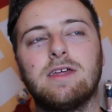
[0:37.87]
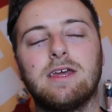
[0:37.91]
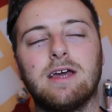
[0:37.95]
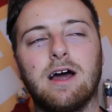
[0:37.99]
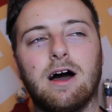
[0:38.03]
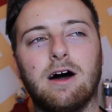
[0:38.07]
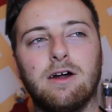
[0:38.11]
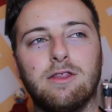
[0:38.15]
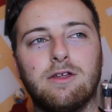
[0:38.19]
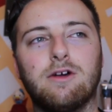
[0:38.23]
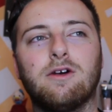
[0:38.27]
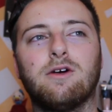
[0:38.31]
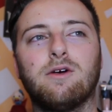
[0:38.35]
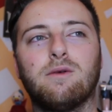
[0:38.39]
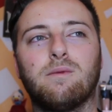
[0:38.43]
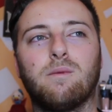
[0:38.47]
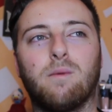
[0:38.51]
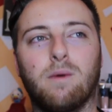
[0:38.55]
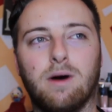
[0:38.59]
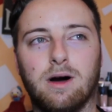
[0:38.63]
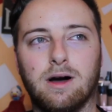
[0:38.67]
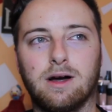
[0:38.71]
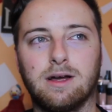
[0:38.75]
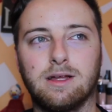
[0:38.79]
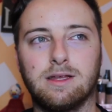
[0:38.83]
the other
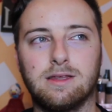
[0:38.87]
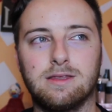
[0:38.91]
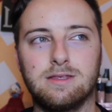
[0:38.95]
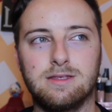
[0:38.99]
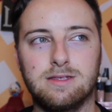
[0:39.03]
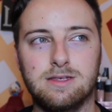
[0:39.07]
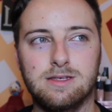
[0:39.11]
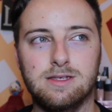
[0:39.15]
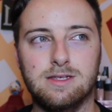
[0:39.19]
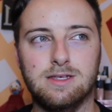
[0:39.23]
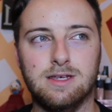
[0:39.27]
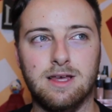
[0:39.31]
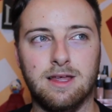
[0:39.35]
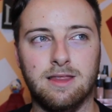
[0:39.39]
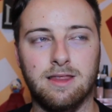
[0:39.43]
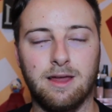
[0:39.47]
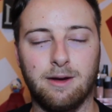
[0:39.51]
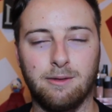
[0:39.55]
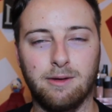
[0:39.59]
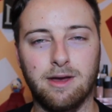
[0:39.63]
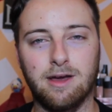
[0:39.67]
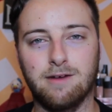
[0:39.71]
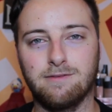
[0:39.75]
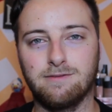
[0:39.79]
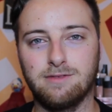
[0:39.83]
ones
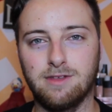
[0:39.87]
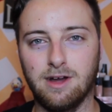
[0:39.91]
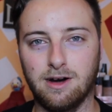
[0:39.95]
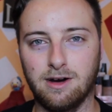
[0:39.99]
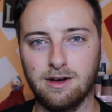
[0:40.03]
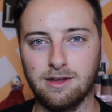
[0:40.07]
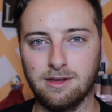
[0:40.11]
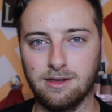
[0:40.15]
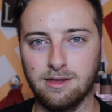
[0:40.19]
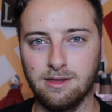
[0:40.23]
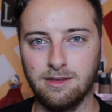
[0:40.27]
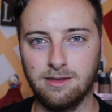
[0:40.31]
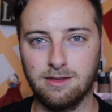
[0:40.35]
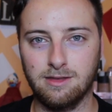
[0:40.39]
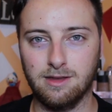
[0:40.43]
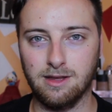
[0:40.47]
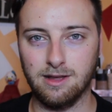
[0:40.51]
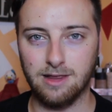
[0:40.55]
that we have done,